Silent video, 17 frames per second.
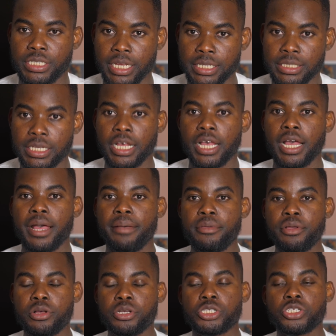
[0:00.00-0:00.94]
yes,
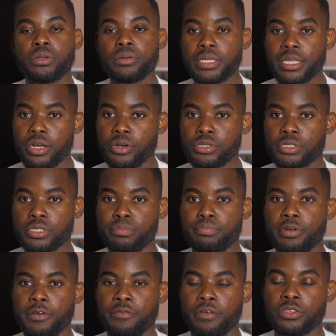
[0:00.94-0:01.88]
because some girls
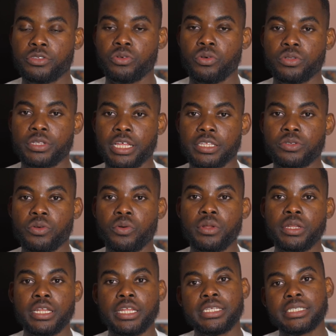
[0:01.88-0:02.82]
prefer to date
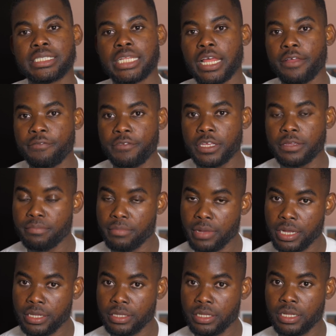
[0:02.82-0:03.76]
only Slavic
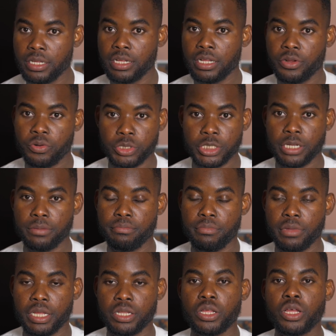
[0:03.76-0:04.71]
men, Russian
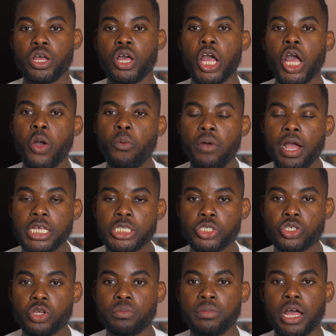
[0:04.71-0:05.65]
men, while
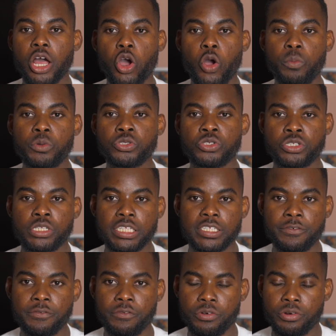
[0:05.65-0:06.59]
some are open to
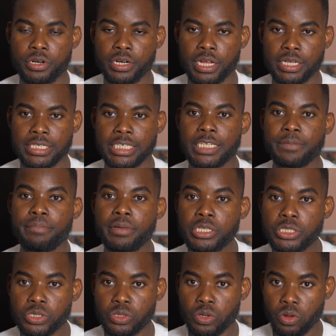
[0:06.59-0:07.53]
dating foreigners. It
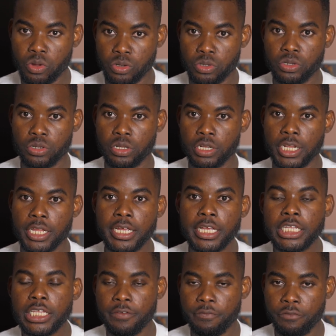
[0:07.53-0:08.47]
depends on the
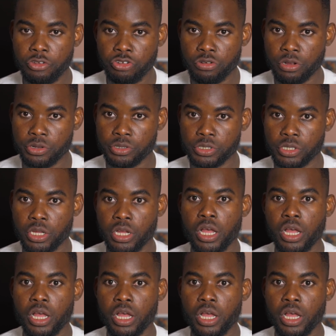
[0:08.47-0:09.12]
individuals.